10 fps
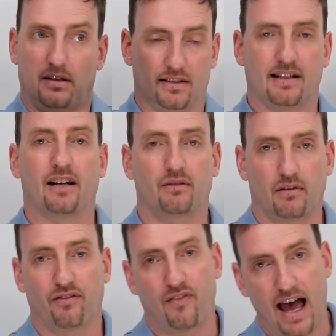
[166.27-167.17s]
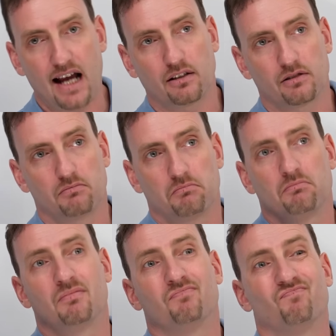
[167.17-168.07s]
is that a fact?
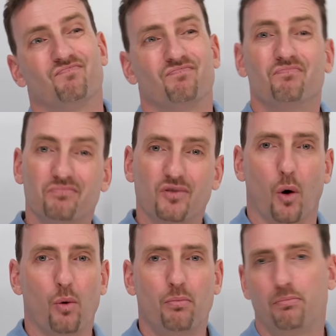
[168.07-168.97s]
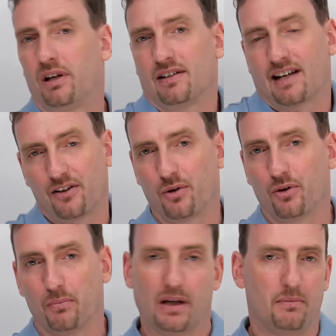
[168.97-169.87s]
No, because I don't
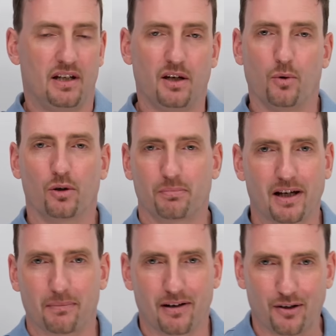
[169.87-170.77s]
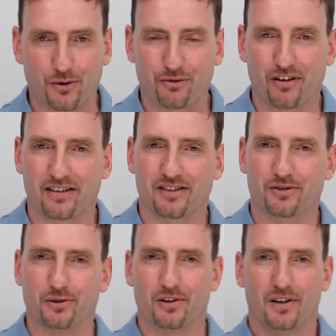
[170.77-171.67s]
know. Maybe he won't make many new friends at
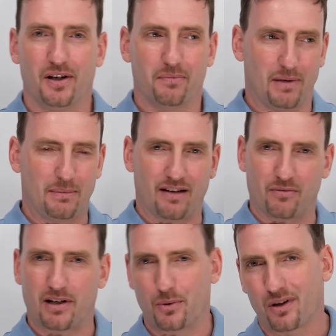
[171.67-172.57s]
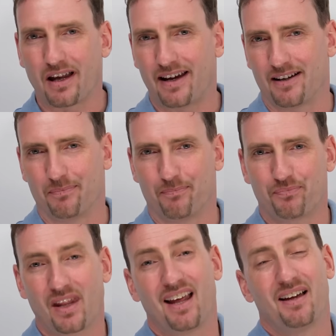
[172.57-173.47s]
school. Maybe everybody will hate him.
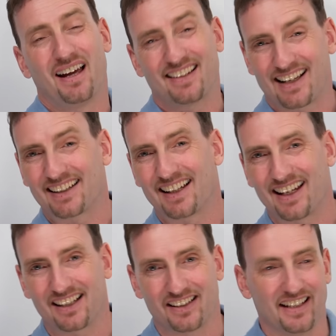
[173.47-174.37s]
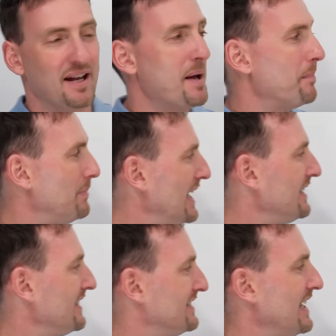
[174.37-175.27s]
It's unlikely,
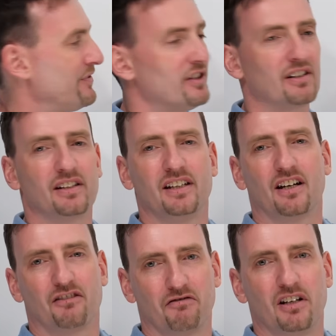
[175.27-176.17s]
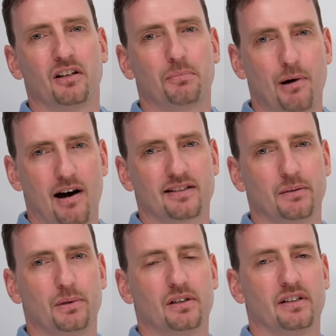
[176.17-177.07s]
but it's definitely a real
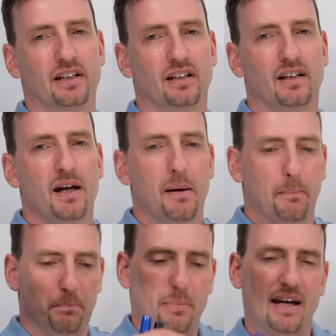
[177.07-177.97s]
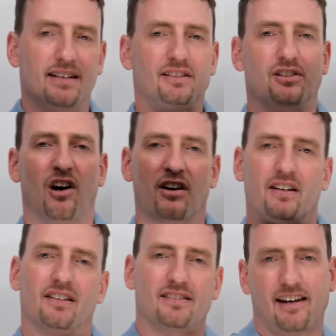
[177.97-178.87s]
possibility. Based on
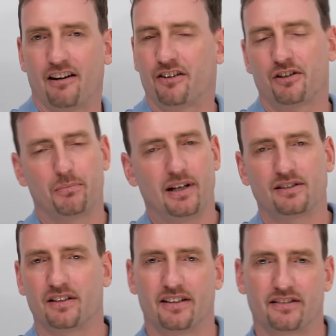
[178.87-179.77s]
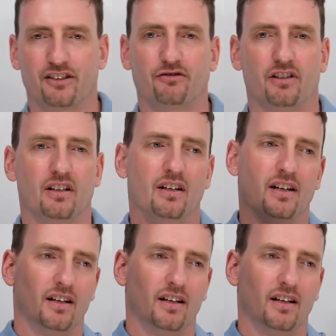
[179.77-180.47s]
his character, based on his history,